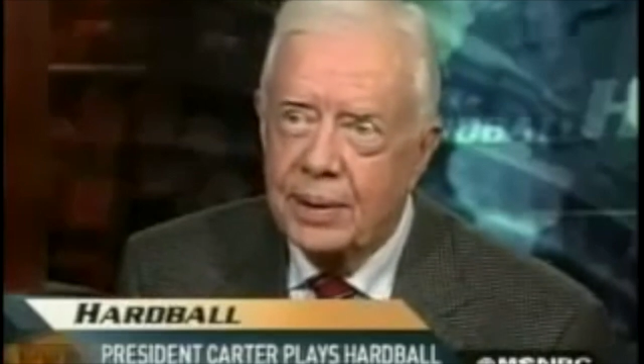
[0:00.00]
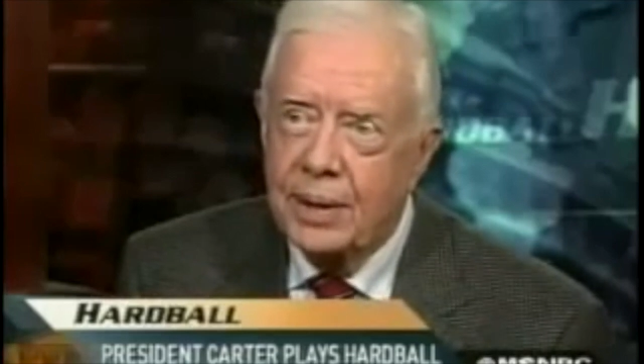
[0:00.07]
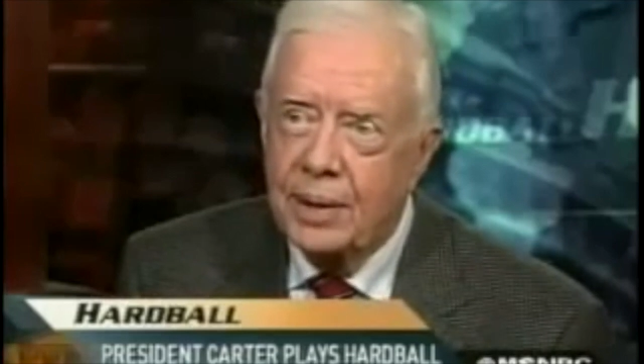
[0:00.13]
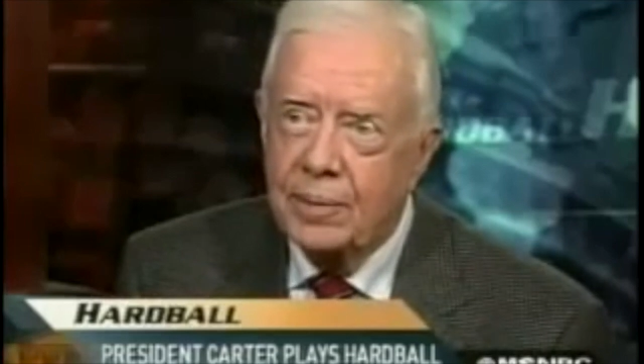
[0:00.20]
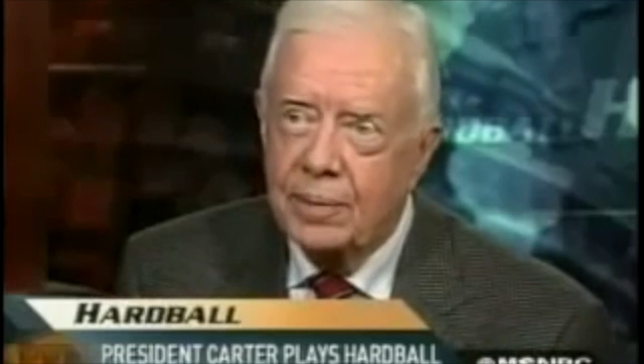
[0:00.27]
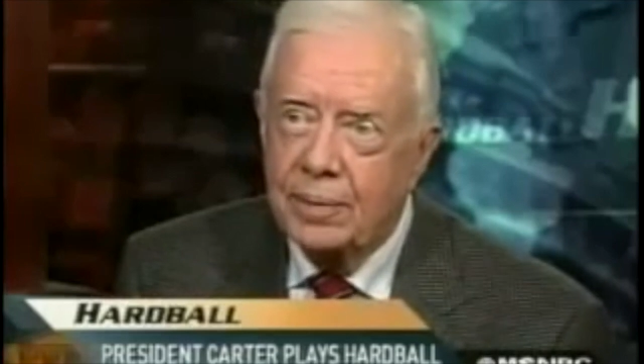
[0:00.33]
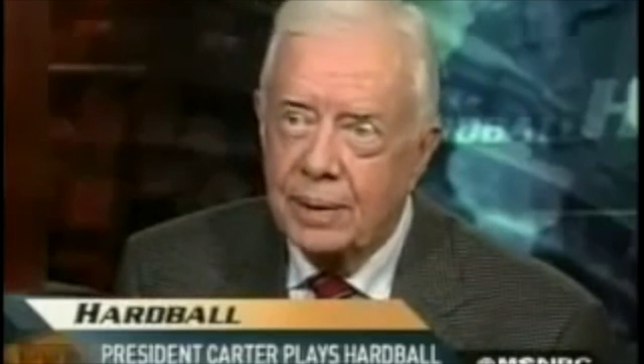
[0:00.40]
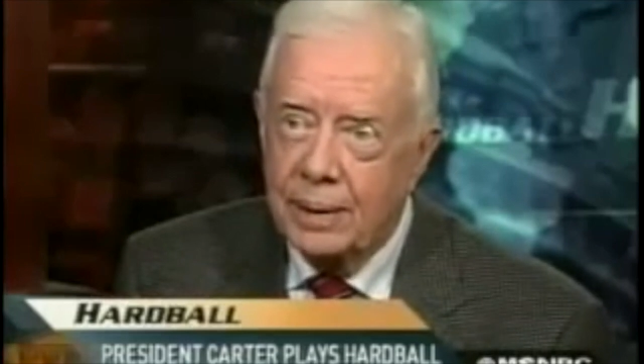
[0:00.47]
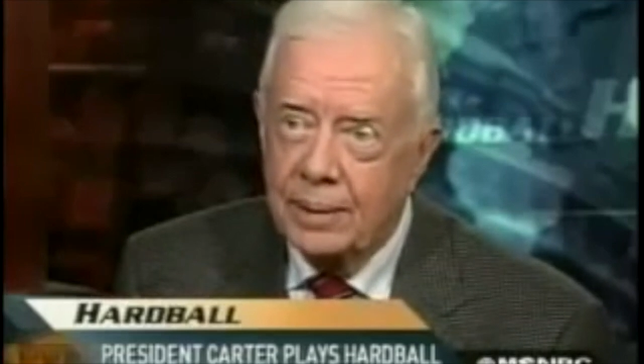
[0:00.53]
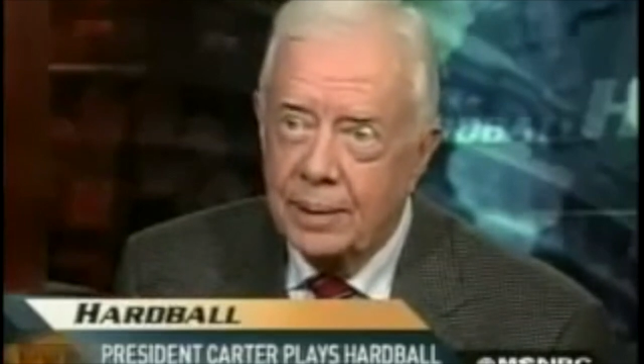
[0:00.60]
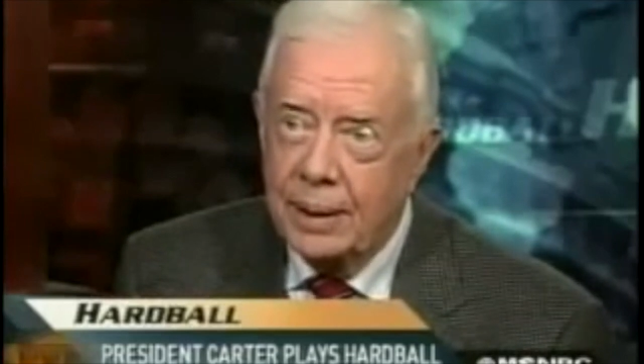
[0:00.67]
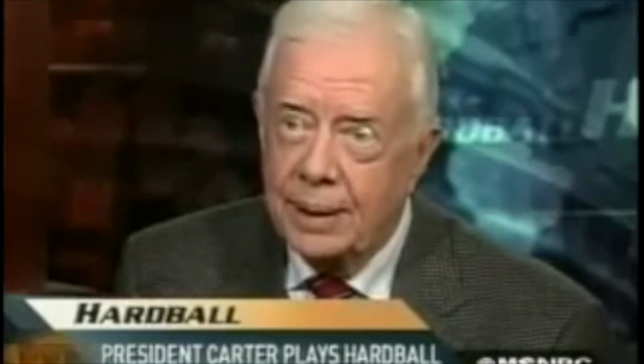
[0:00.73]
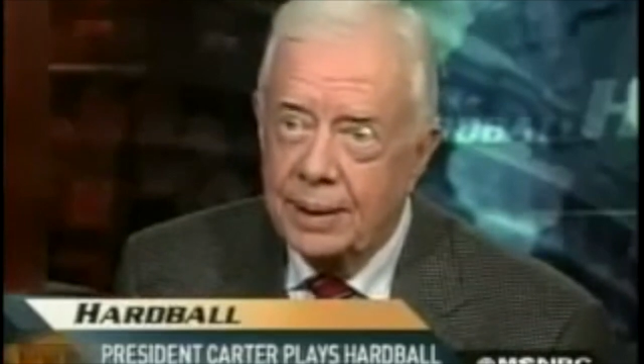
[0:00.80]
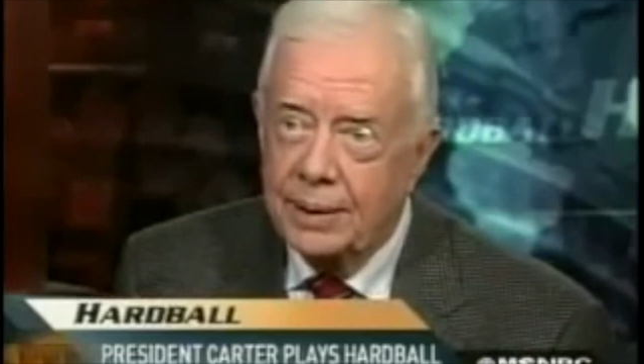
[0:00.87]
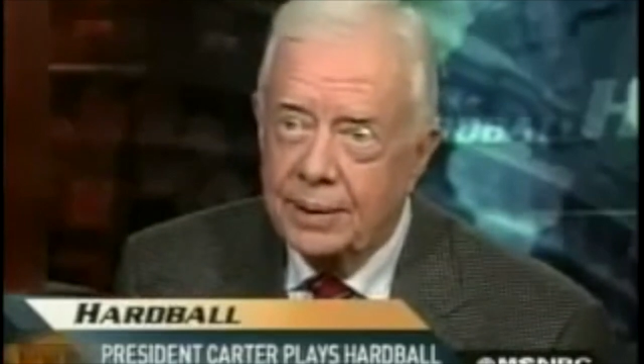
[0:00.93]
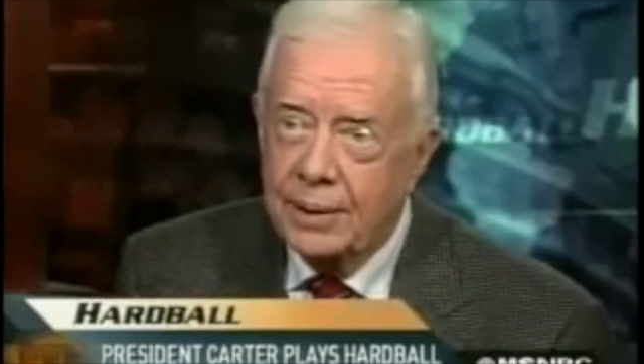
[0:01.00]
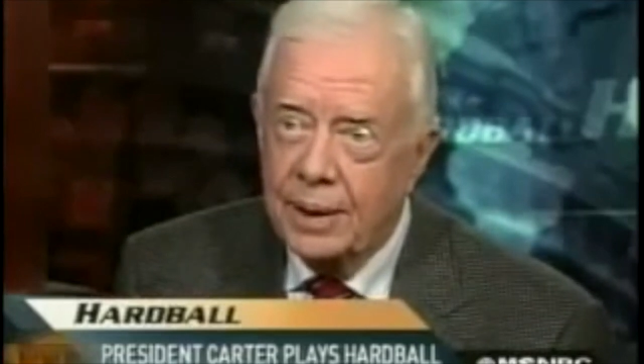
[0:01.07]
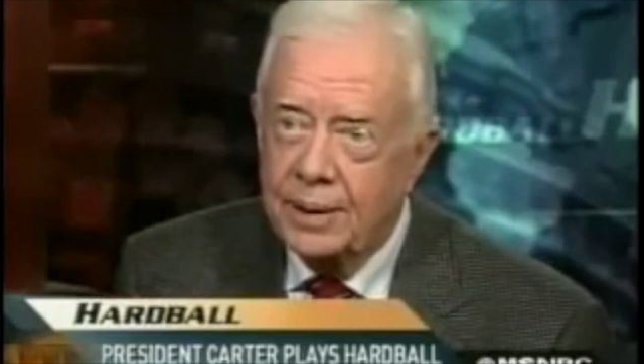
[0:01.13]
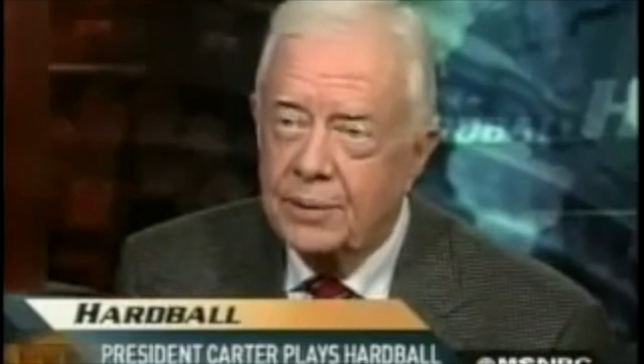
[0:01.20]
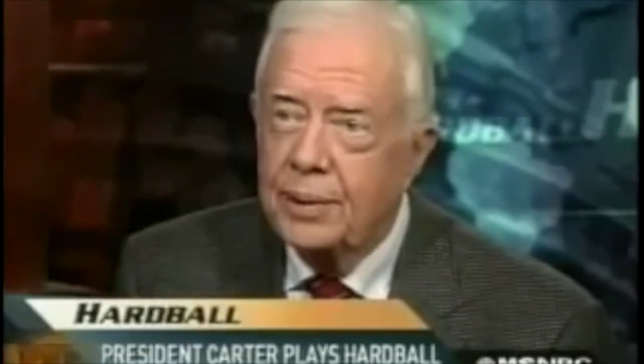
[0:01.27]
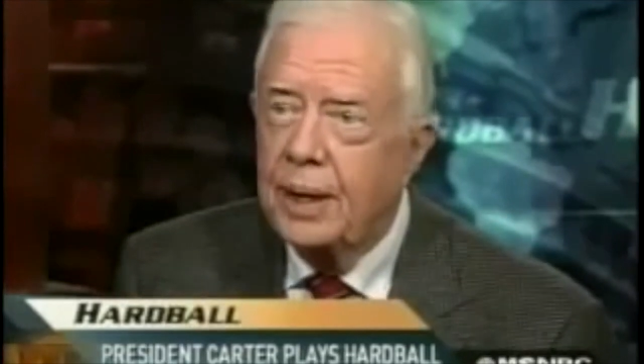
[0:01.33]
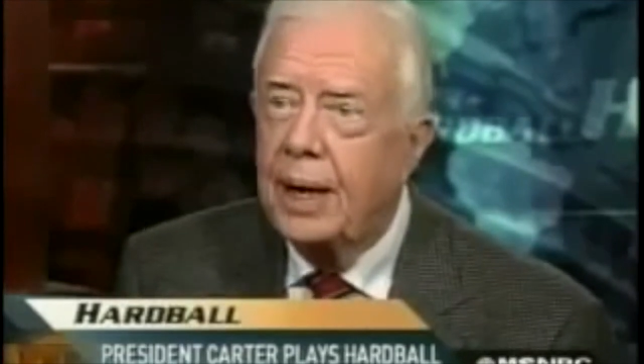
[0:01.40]
Israel
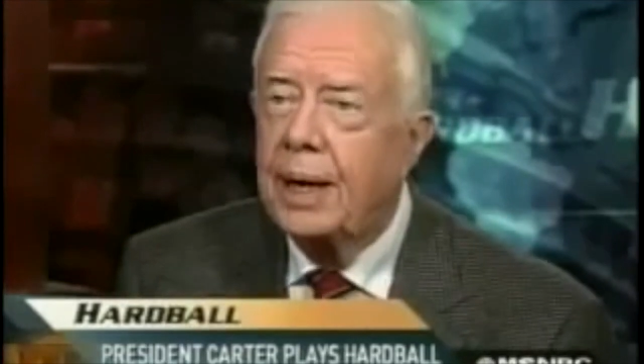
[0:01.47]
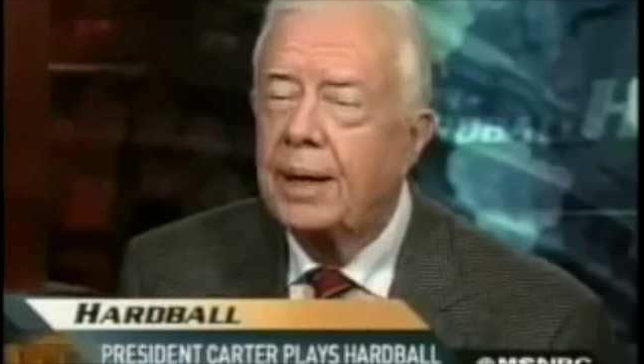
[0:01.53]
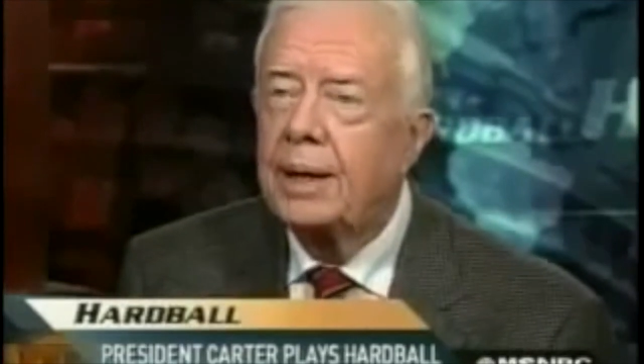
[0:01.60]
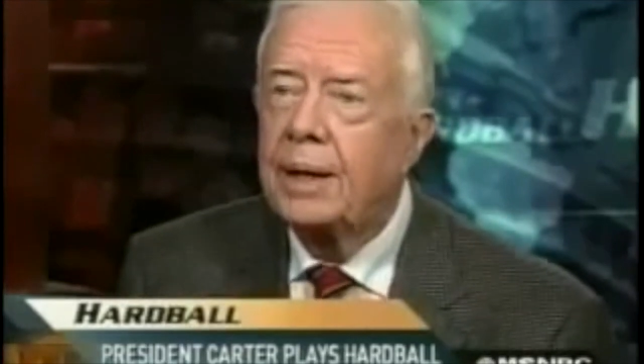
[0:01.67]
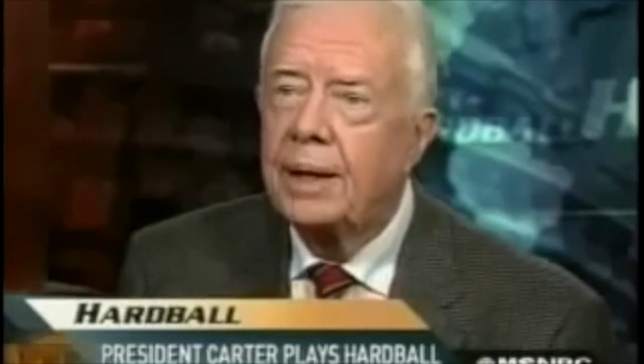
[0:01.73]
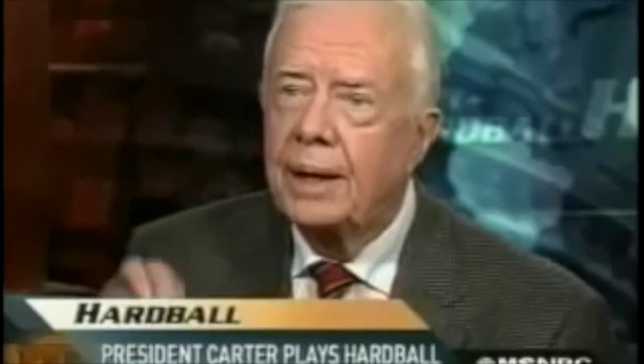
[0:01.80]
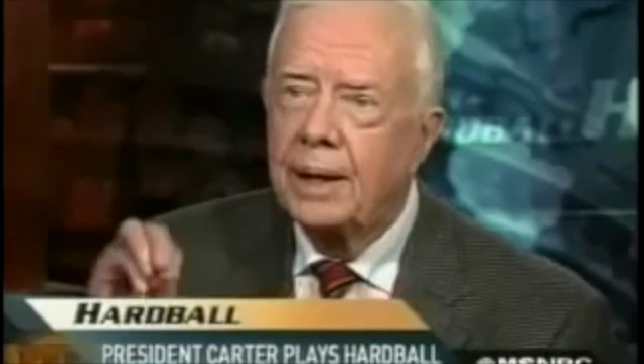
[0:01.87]
in this country.